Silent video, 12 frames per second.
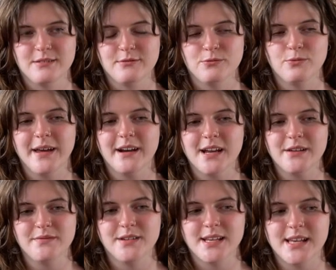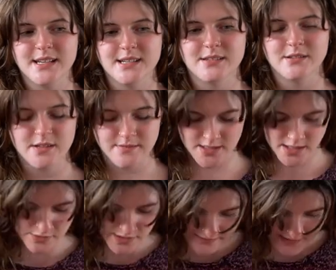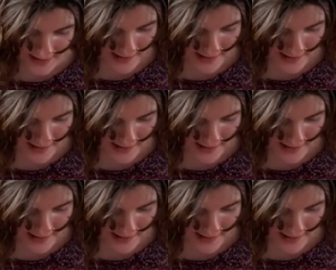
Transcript: where I've knit sort of an equivalent